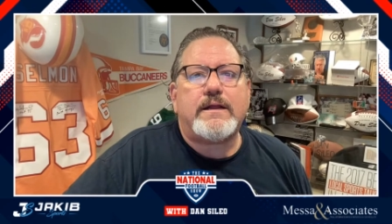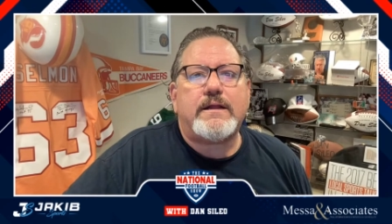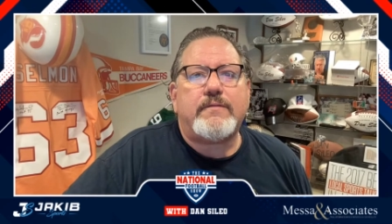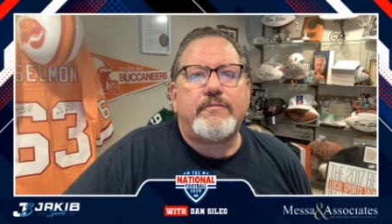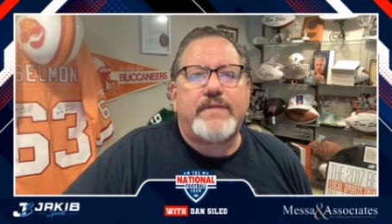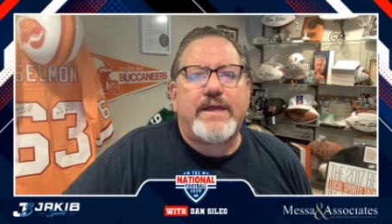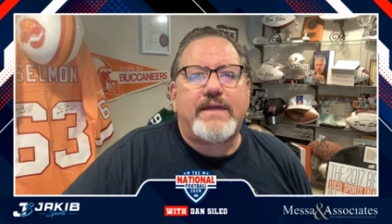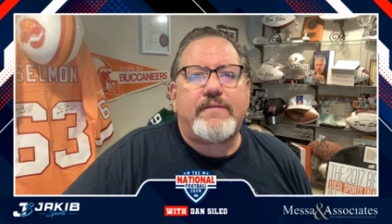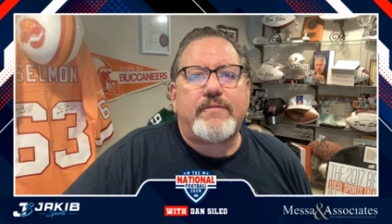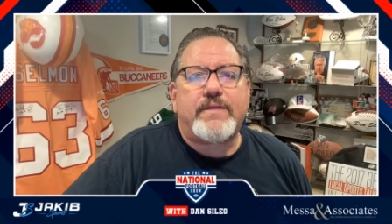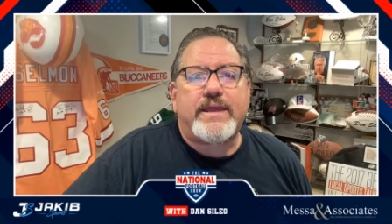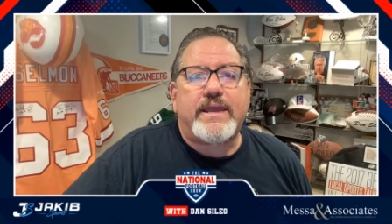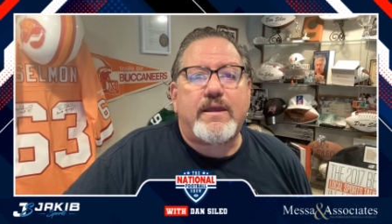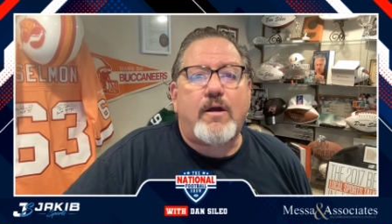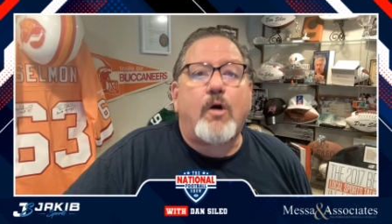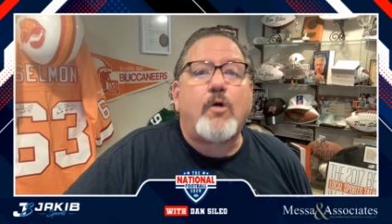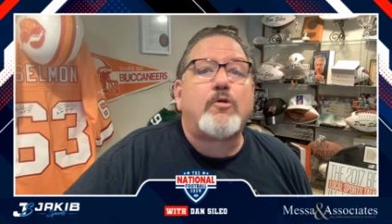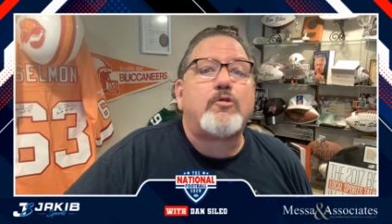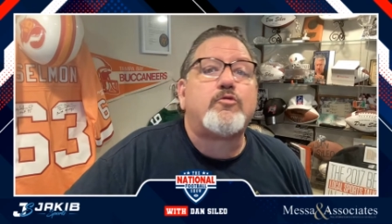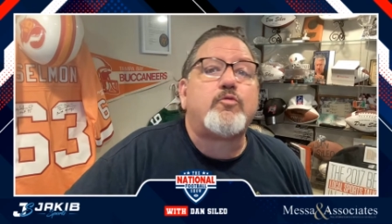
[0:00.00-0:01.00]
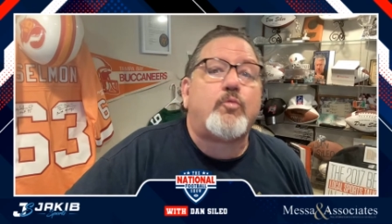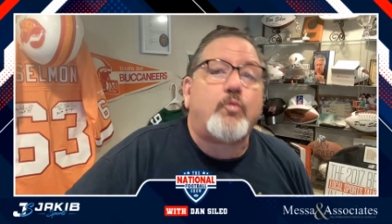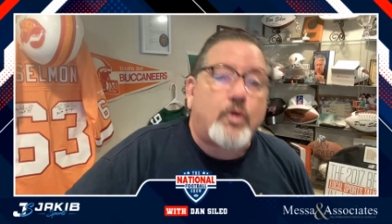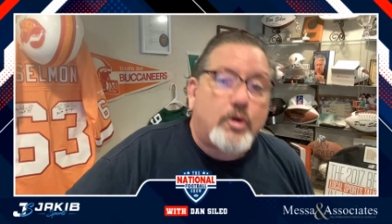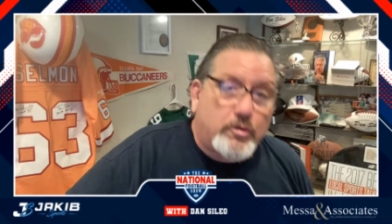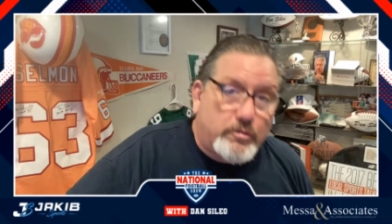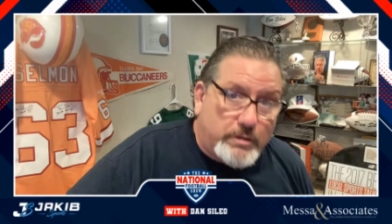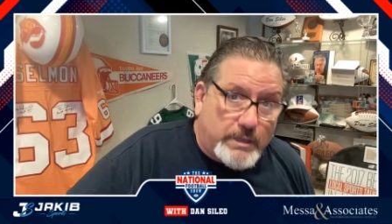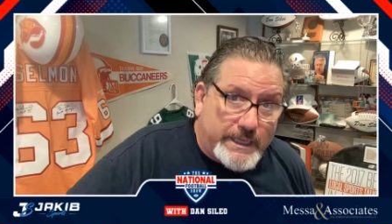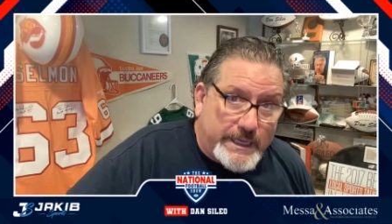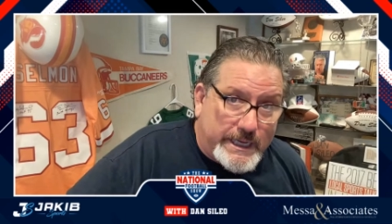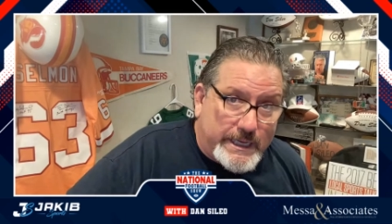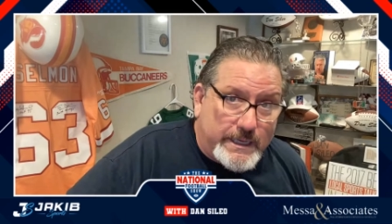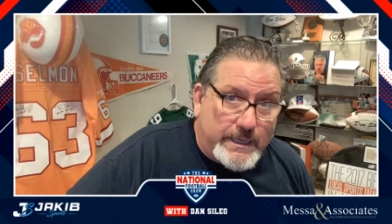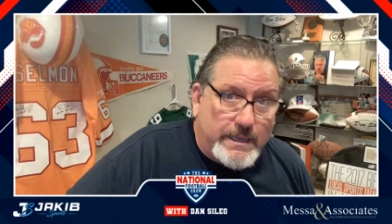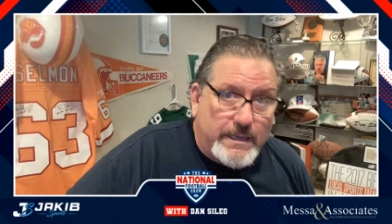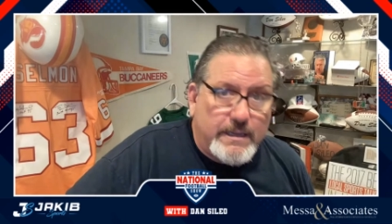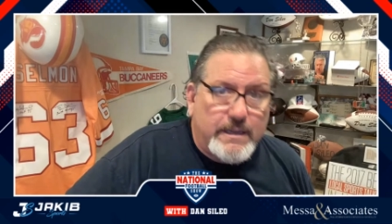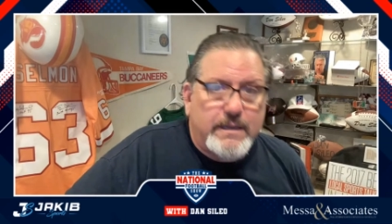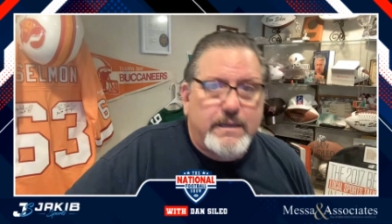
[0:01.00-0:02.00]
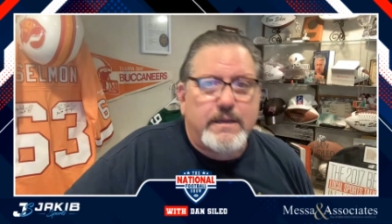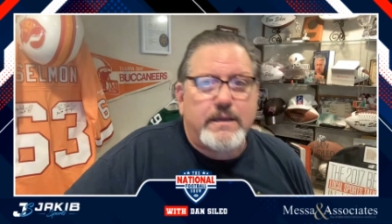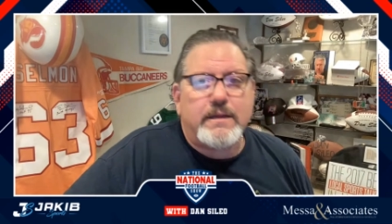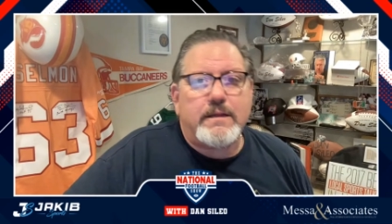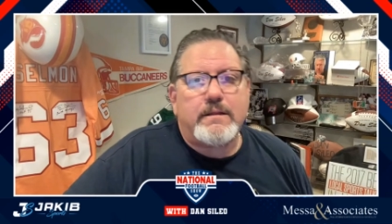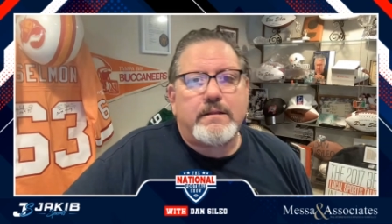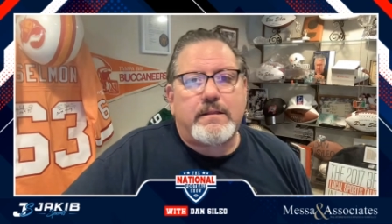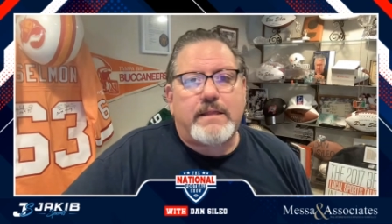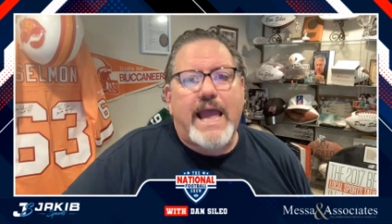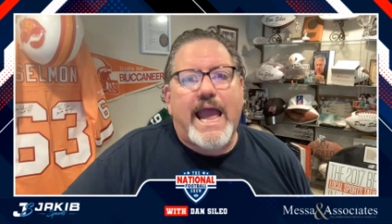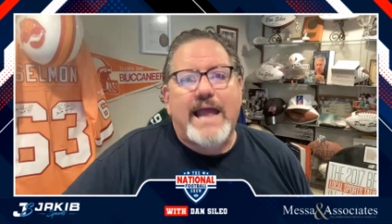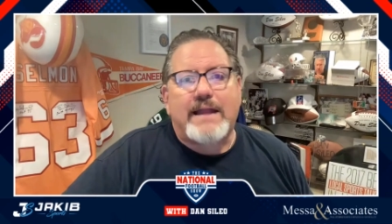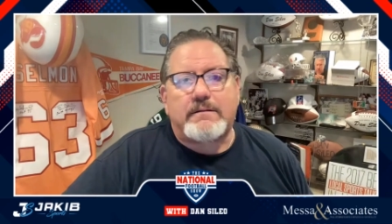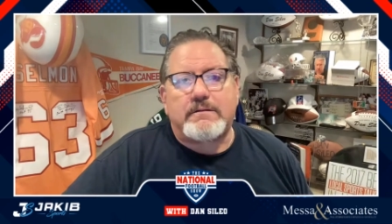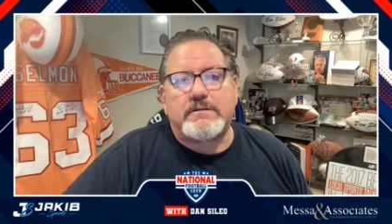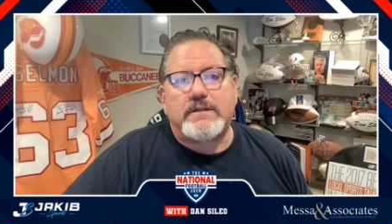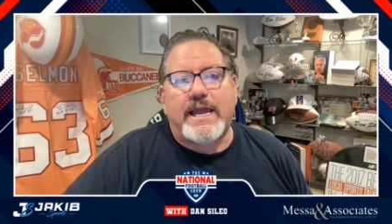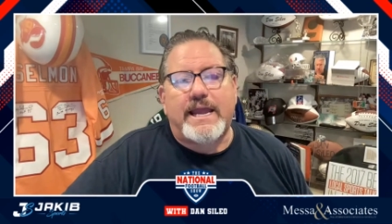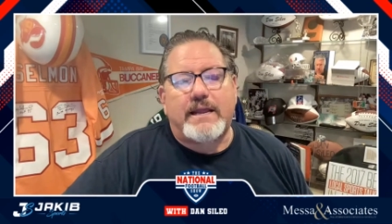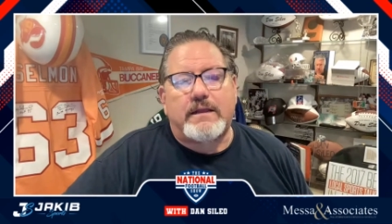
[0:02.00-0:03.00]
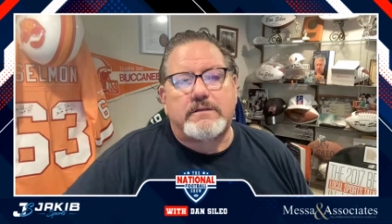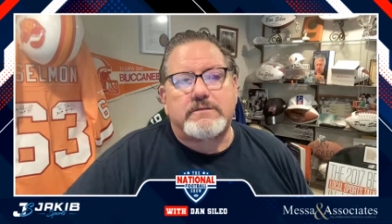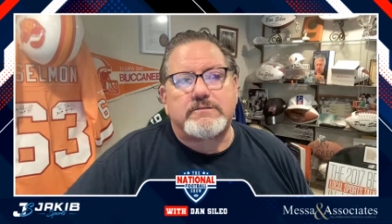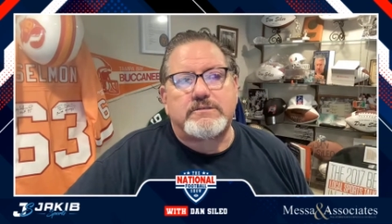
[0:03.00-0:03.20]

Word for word: than the old World League that like